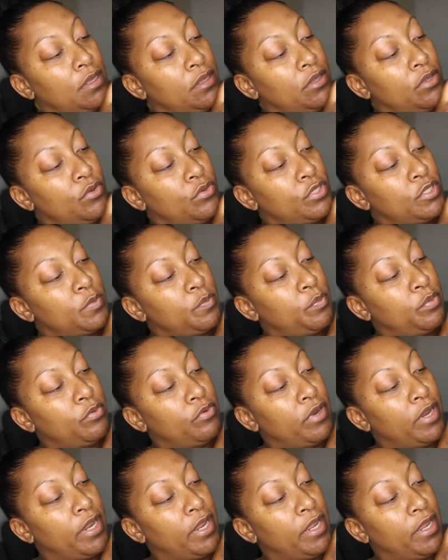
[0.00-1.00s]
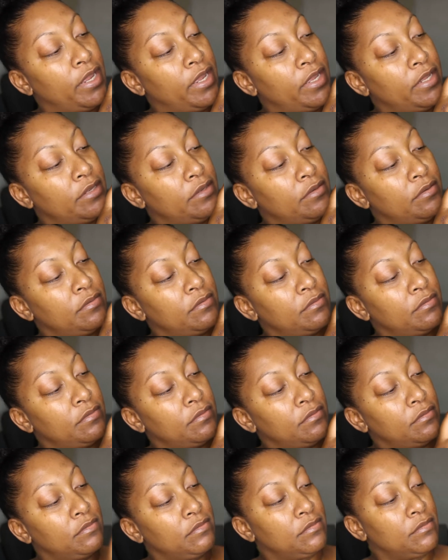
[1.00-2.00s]
You spray it,
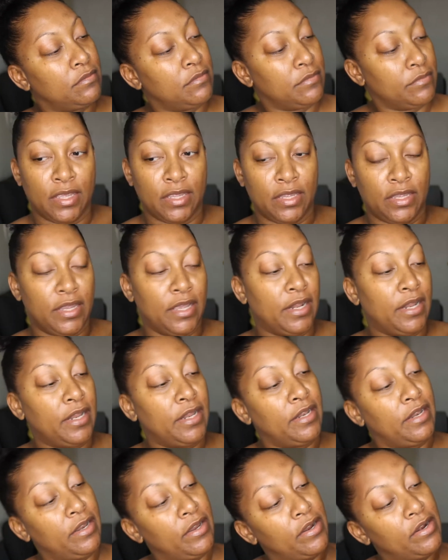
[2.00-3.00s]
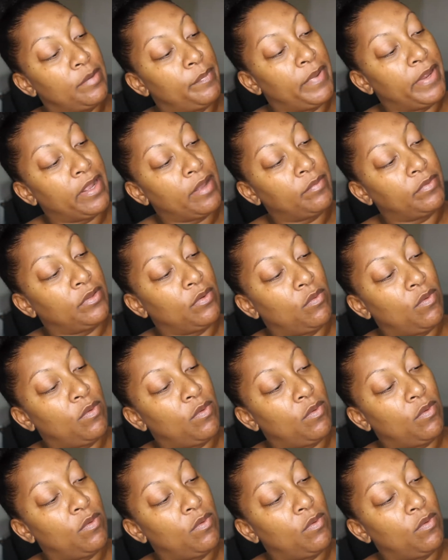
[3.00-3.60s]
you get it in there to pick up the